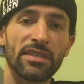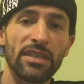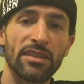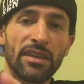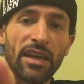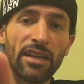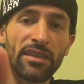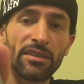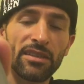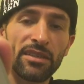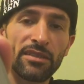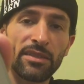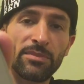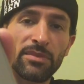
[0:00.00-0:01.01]
see that
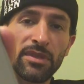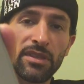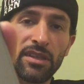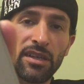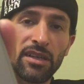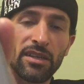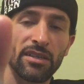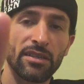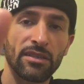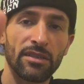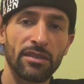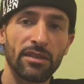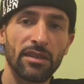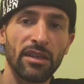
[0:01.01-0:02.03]
clearly, but
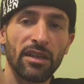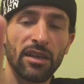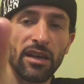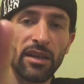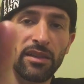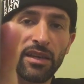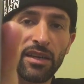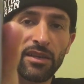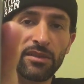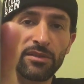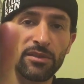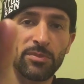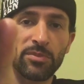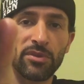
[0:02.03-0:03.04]
I think it
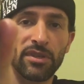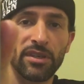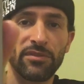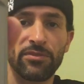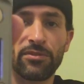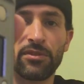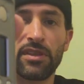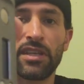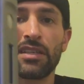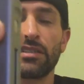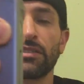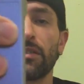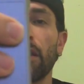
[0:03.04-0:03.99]
looks pretty freaking